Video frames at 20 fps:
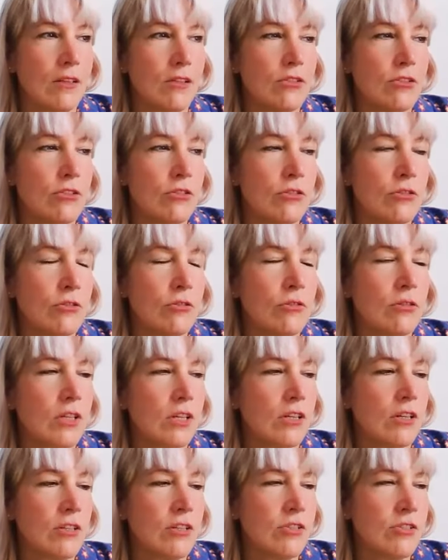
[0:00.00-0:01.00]
to the
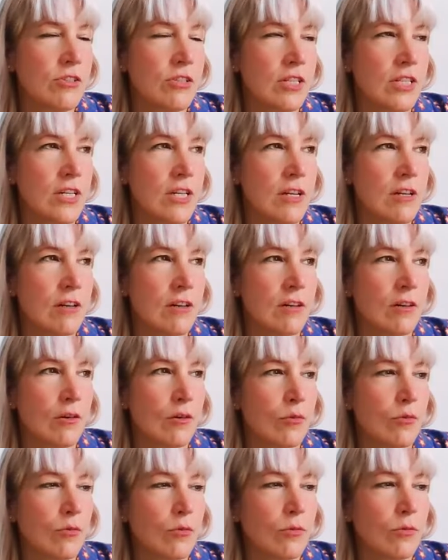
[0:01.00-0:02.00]
country
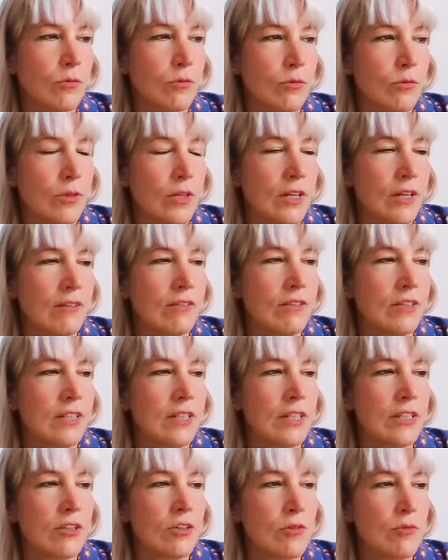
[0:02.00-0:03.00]
or whatever,
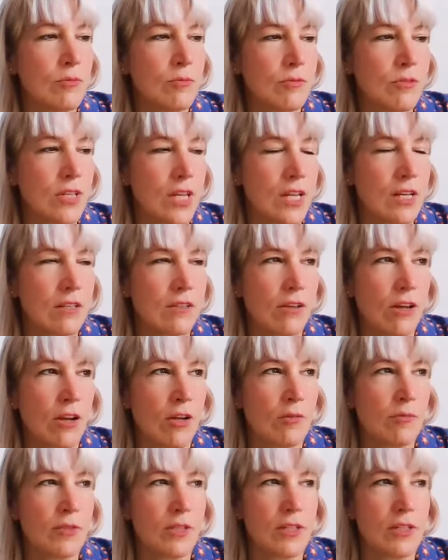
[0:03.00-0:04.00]
like you take
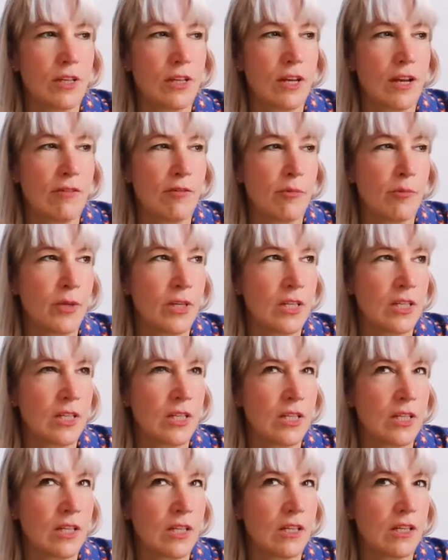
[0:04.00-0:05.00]
time to like have a
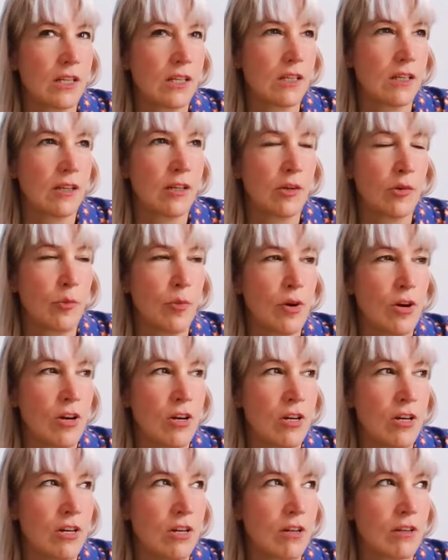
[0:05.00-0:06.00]
picnic in a
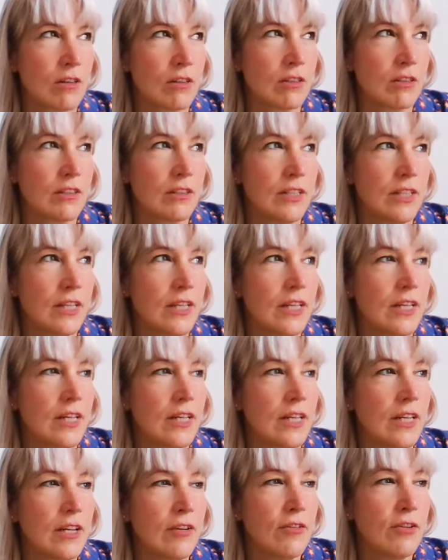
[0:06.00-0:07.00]
park, or
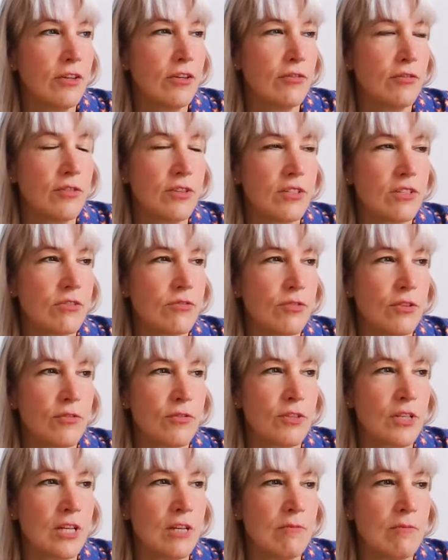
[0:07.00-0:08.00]
even if it's
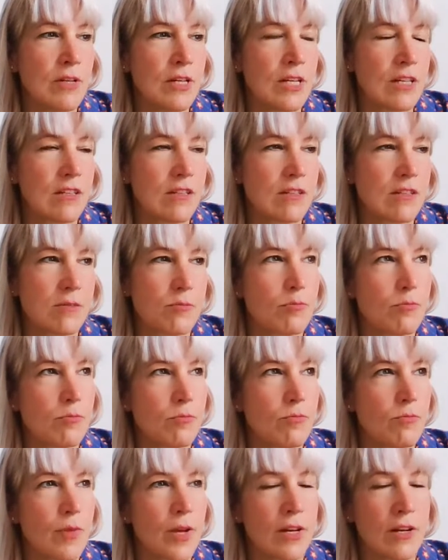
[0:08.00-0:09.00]
15 minutes, it's
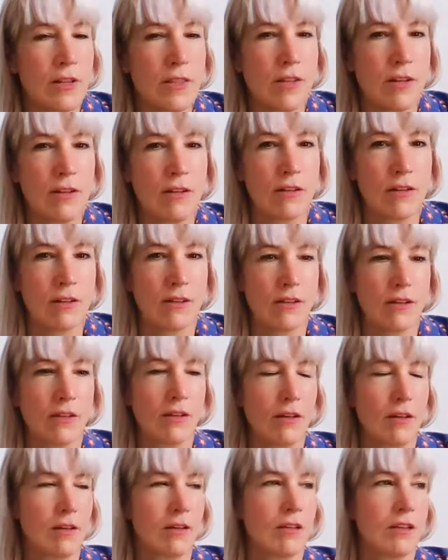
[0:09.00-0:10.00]
better than
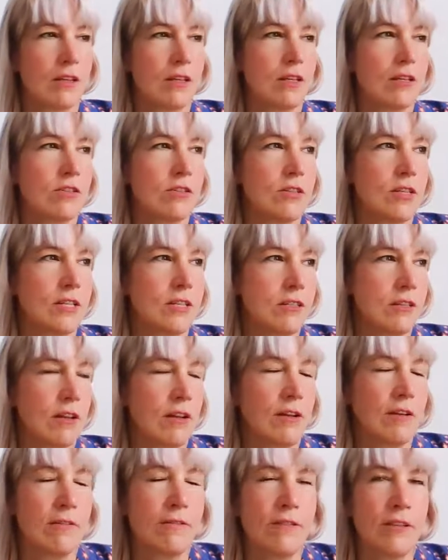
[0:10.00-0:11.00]
nothing kind of thing. So
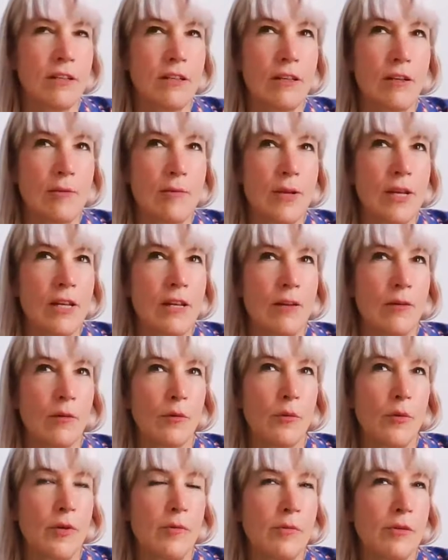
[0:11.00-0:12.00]
that's the kind of feeling I'm
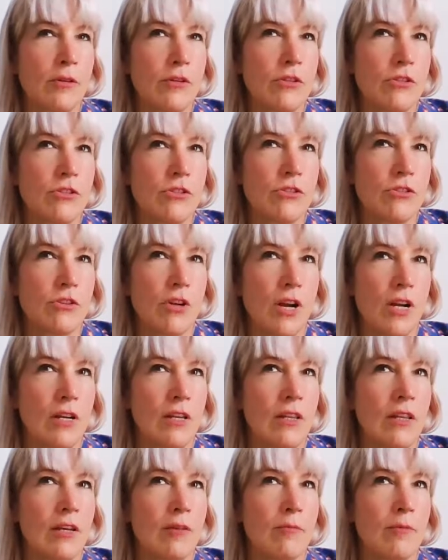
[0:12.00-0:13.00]
getting where people are just
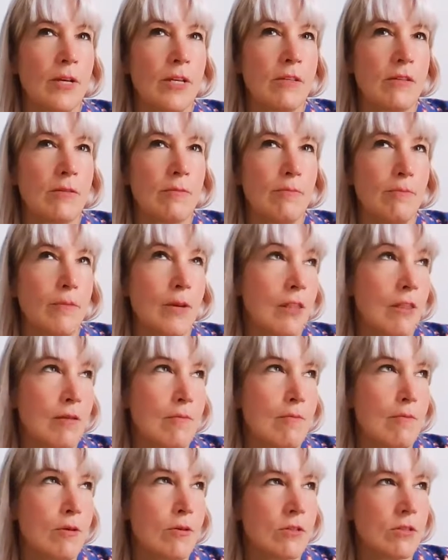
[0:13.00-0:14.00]
trying to like make
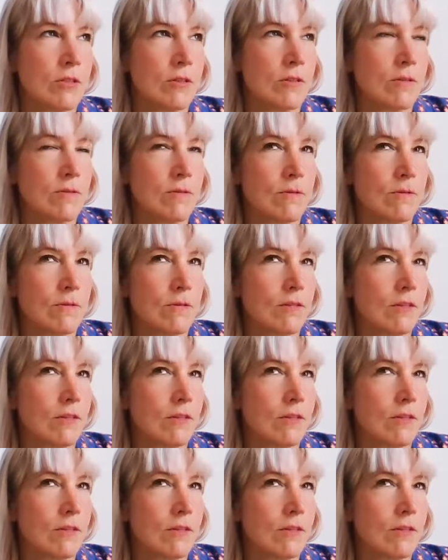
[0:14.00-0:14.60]
the most of